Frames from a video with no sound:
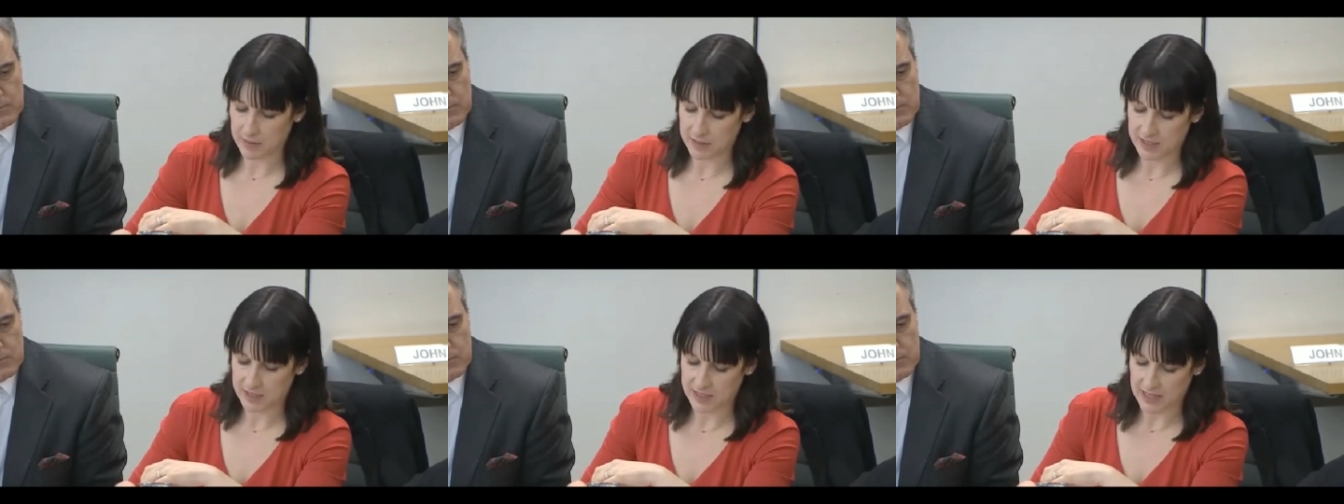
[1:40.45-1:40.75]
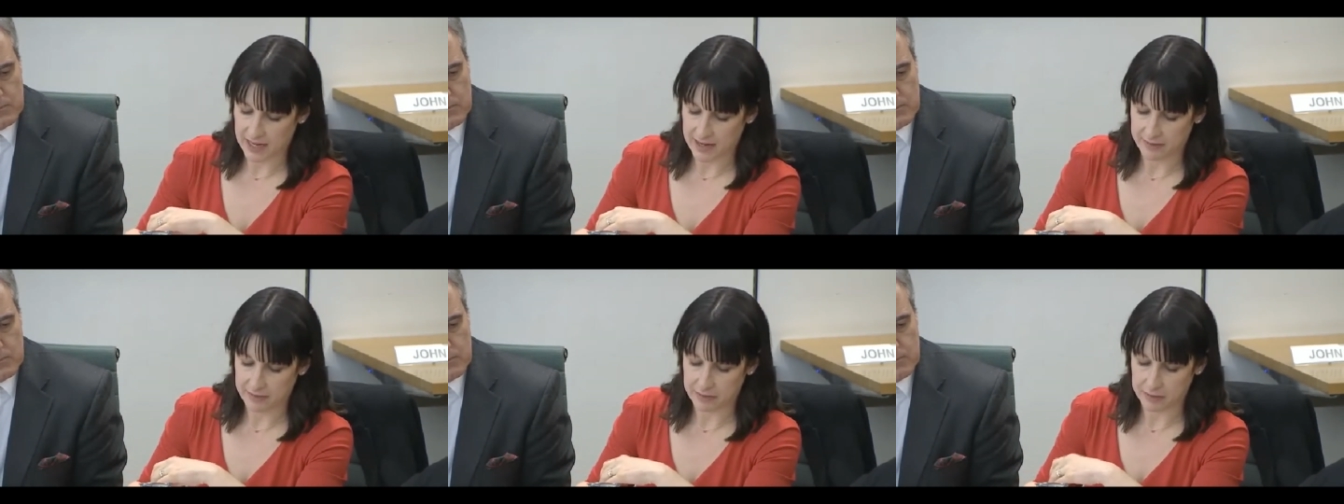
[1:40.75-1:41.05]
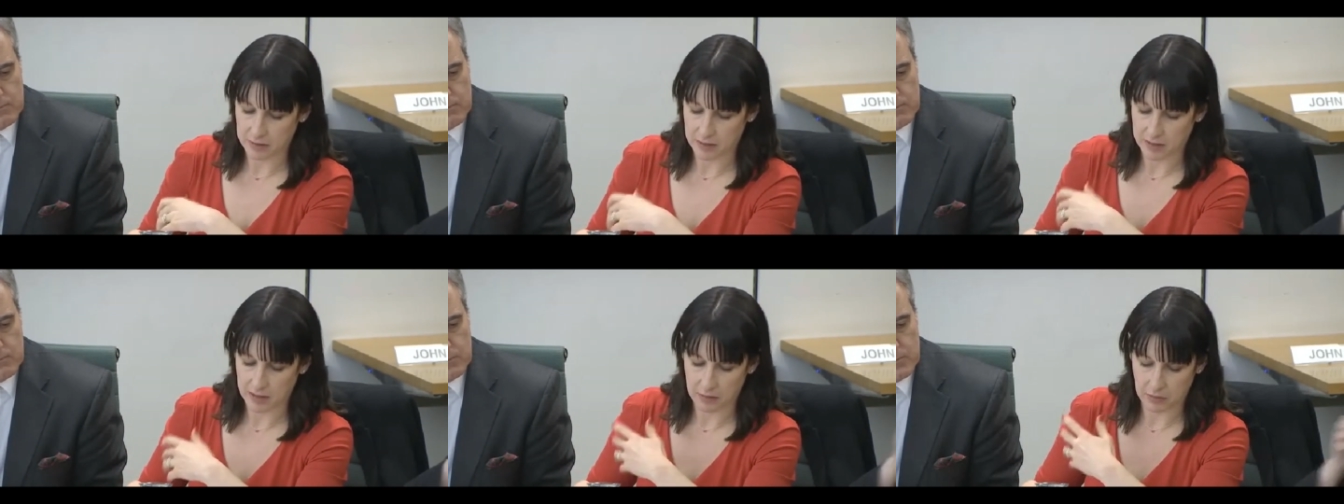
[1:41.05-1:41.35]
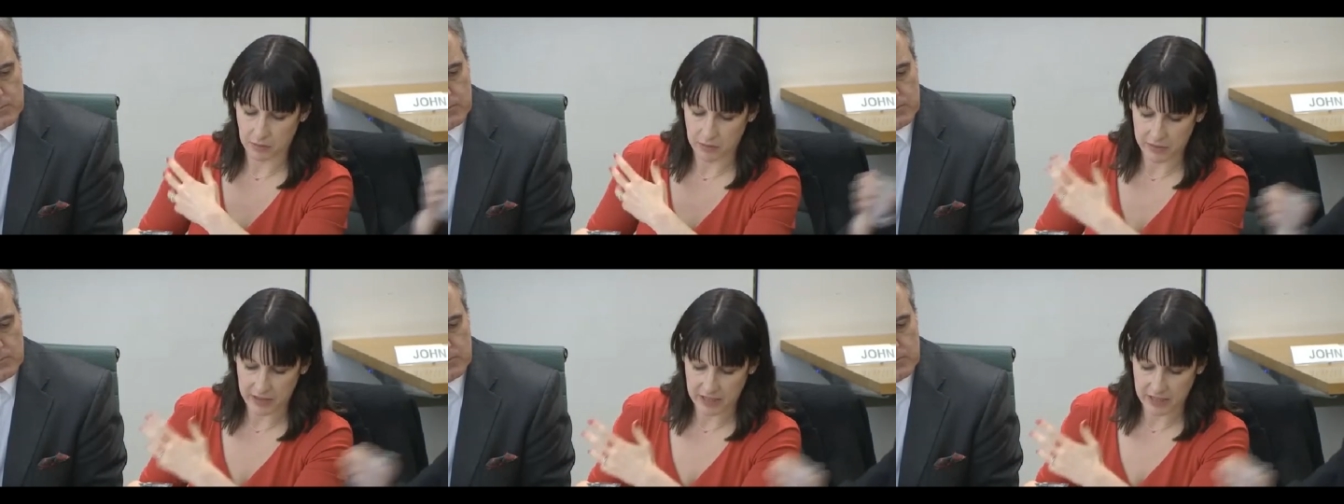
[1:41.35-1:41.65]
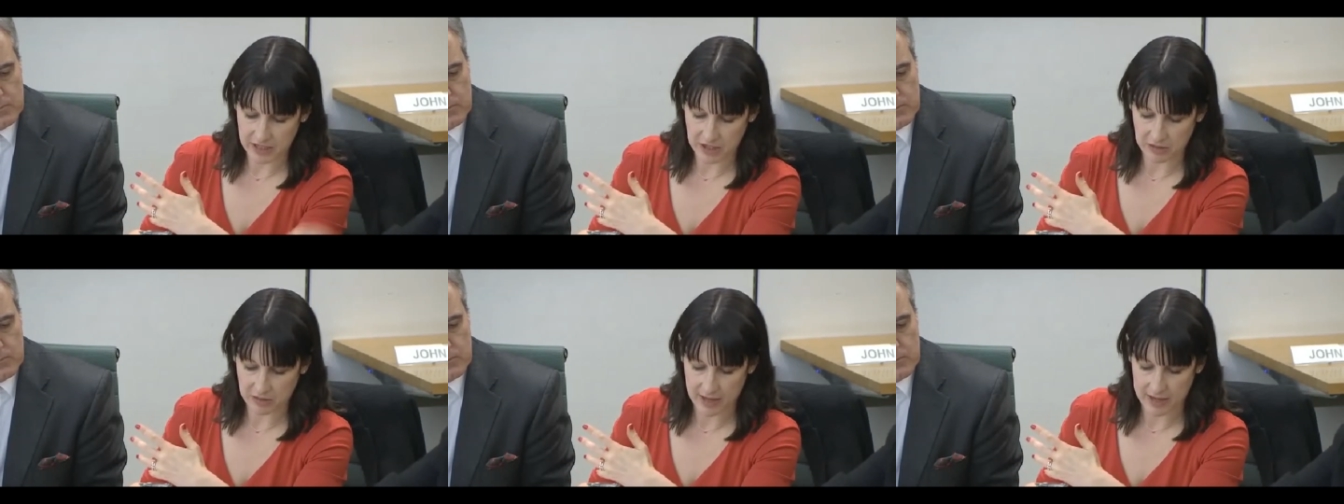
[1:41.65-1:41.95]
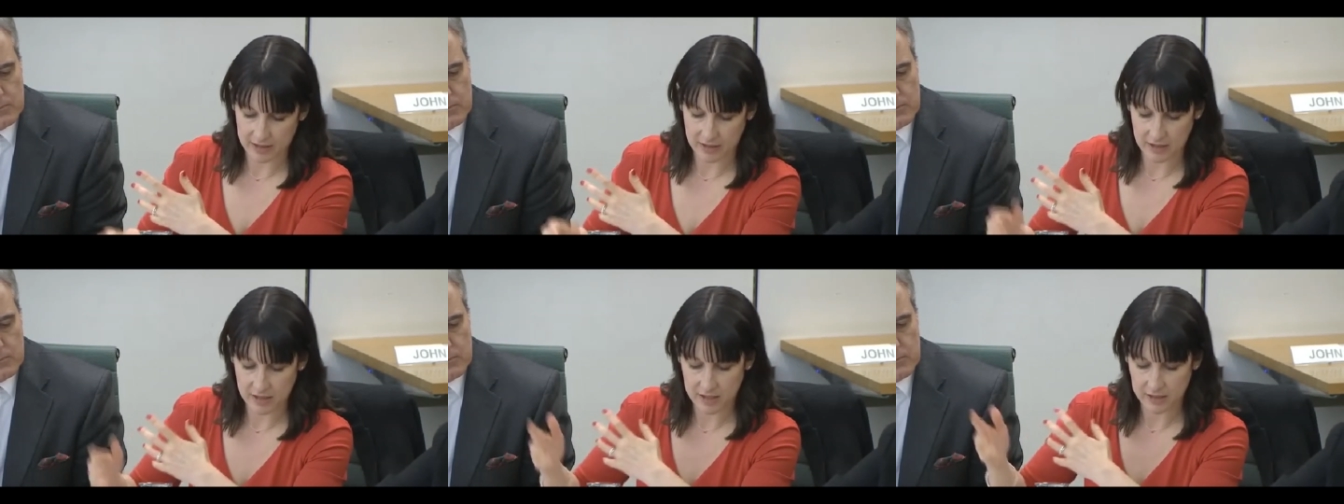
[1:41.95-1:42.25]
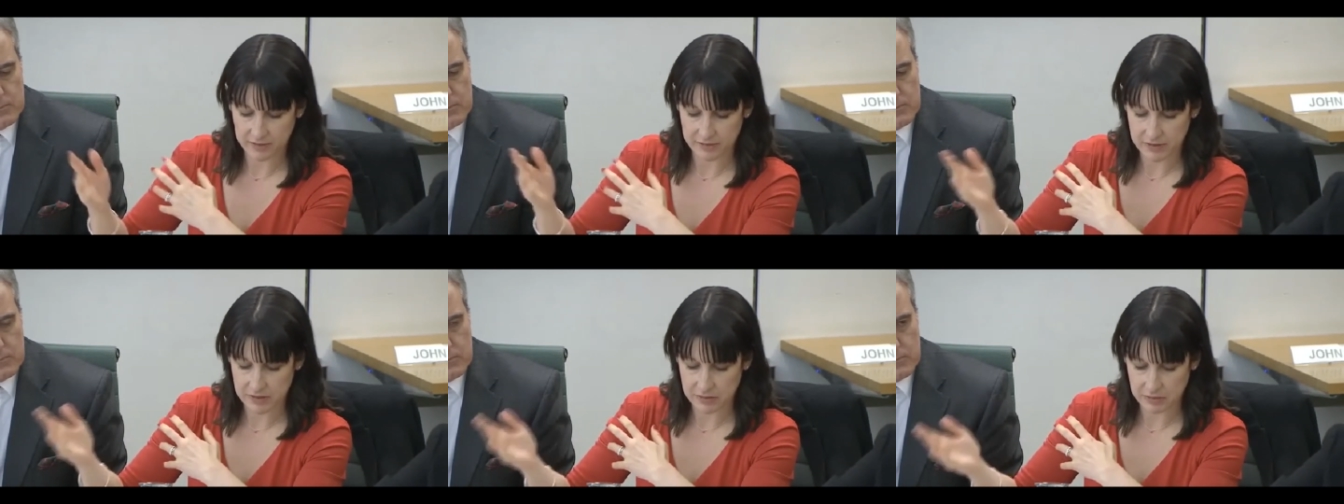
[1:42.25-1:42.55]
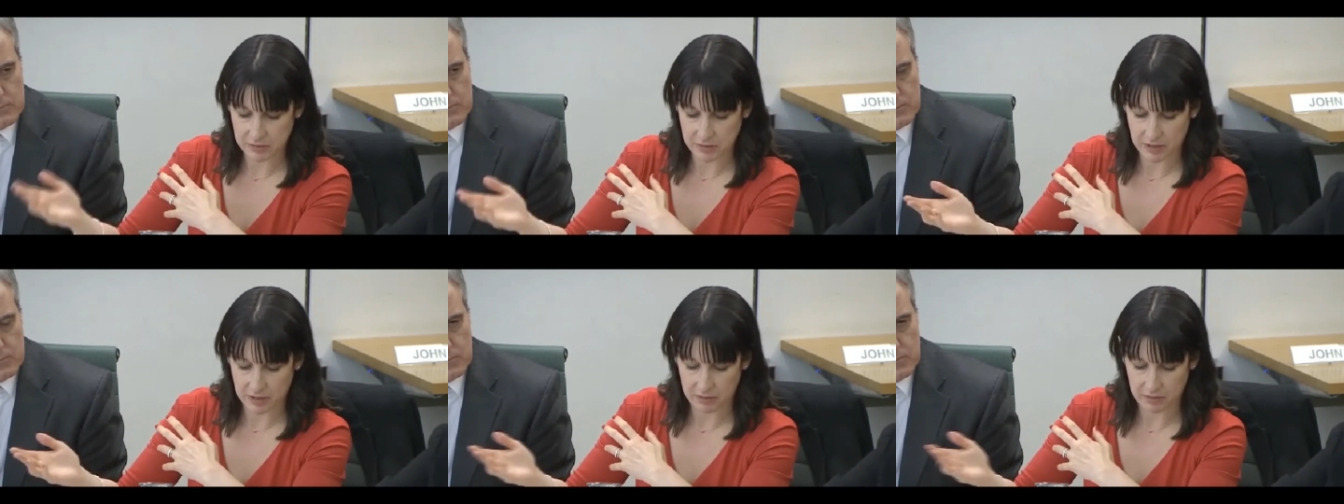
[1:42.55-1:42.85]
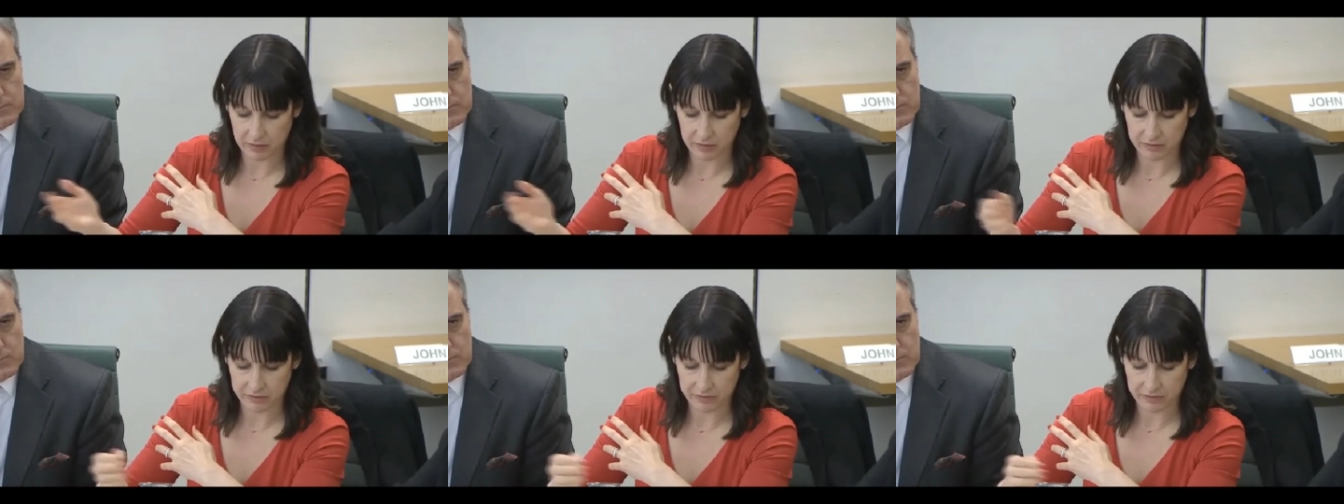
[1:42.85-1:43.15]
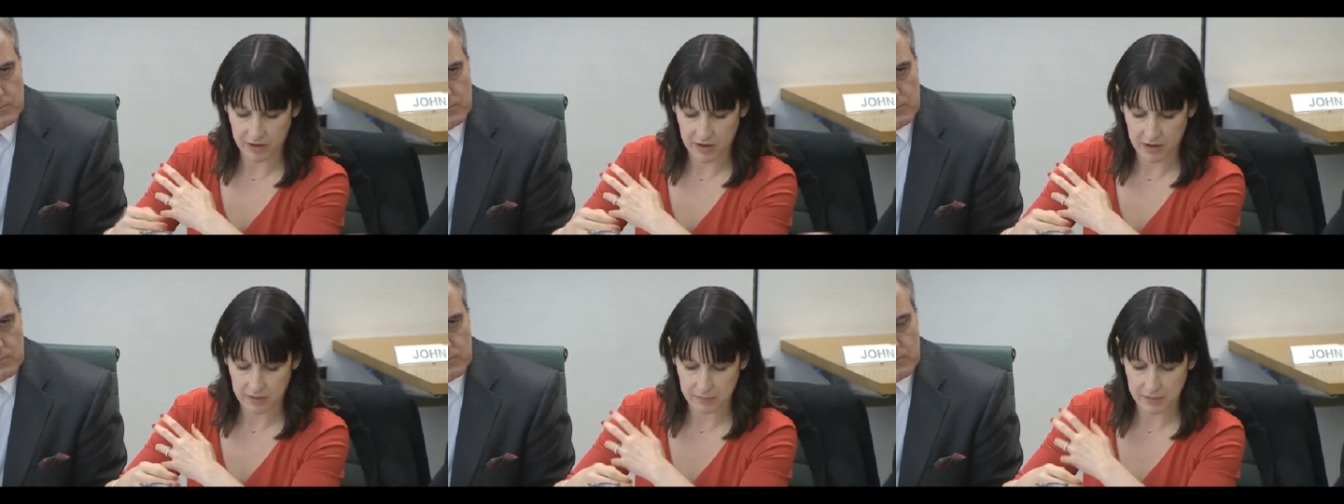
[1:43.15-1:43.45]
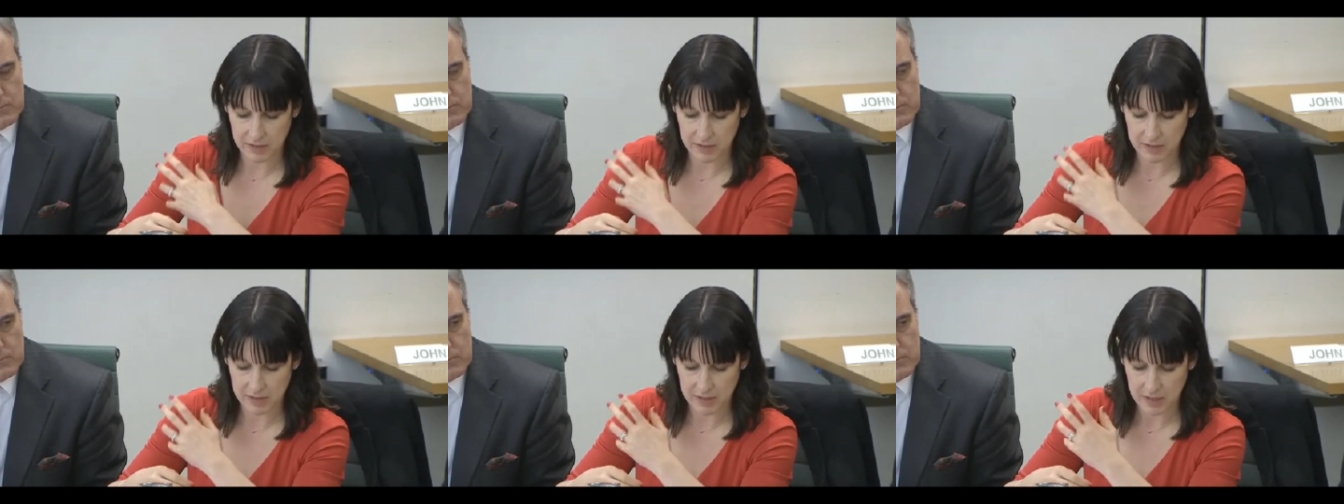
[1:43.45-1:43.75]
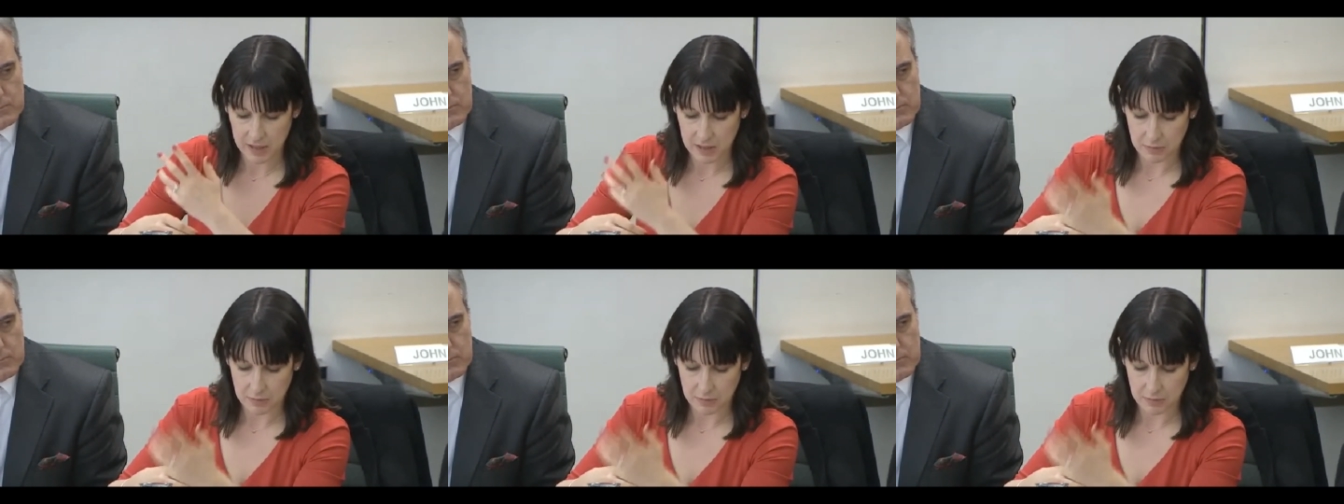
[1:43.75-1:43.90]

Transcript: saved would go on the National Health Service, would go on farmers,